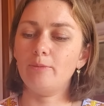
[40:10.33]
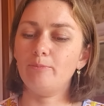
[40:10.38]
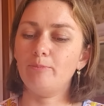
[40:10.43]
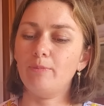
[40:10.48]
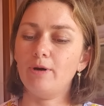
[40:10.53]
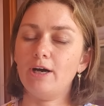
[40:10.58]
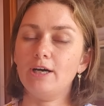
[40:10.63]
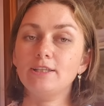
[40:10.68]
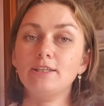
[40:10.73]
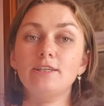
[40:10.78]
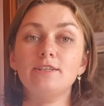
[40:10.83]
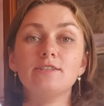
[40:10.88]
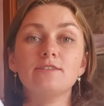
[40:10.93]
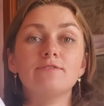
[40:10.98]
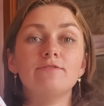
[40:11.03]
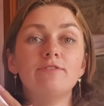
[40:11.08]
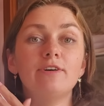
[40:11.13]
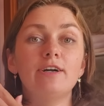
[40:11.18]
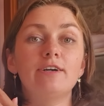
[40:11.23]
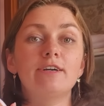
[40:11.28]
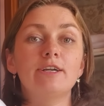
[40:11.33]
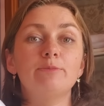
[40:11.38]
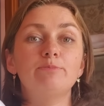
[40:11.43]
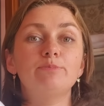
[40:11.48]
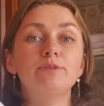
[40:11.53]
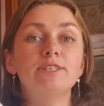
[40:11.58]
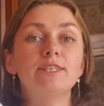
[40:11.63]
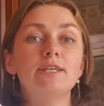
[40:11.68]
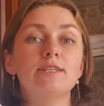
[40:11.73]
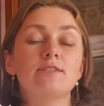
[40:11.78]
but it's very
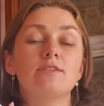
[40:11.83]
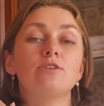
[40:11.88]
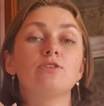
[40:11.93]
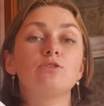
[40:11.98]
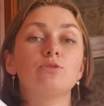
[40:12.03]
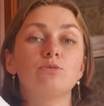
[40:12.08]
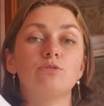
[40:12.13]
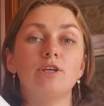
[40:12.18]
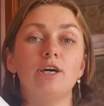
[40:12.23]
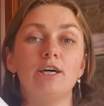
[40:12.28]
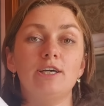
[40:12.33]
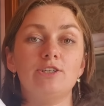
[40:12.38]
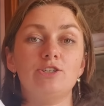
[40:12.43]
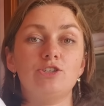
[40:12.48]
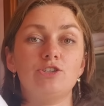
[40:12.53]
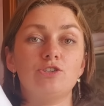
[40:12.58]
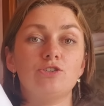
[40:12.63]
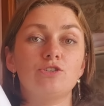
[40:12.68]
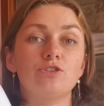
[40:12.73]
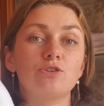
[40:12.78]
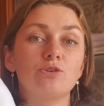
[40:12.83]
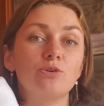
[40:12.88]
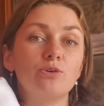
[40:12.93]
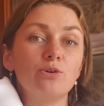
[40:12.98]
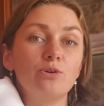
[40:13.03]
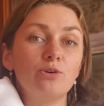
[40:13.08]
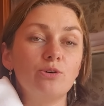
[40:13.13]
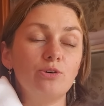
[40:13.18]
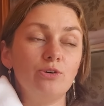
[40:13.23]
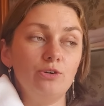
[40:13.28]
pleasant to touch,
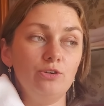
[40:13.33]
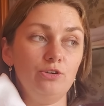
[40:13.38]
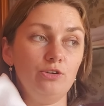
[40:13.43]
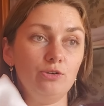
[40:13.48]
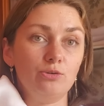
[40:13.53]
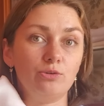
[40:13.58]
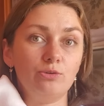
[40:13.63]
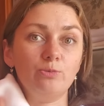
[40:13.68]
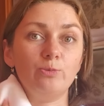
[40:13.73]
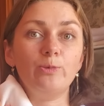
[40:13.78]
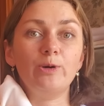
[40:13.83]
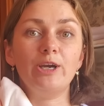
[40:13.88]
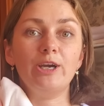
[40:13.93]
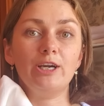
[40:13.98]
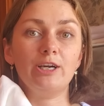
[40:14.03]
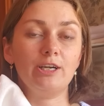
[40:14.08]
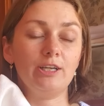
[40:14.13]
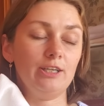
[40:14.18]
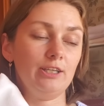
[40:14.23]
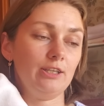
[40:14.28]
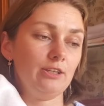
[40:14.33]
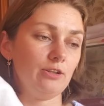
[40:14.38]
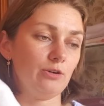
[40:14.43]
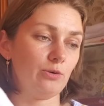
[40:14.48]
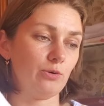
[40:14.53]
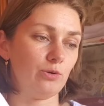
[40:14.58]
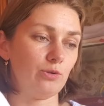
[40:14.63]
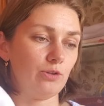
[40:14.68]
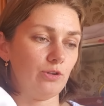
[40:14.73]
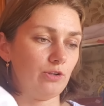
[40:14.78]
so you can wear it
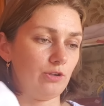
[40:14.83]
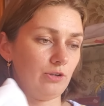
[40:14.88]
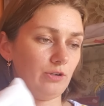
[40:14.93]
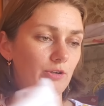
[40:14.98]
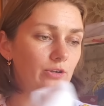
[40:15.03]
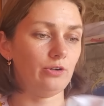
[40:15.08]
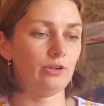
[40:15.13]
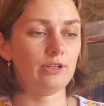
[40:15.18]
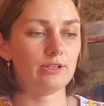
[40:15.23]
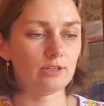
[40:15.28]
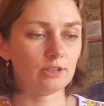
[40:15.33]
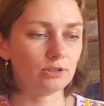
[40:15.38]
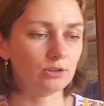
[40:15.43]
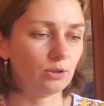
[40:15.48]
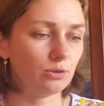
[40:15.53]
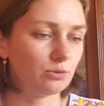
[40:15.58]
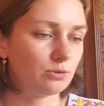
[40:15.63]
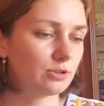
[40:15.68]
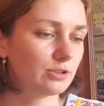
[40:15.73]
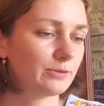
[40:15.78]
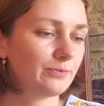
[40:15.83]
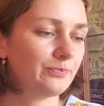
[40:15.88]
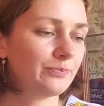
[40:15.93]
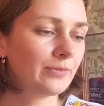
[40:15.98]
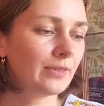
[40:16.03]
on as a clothes.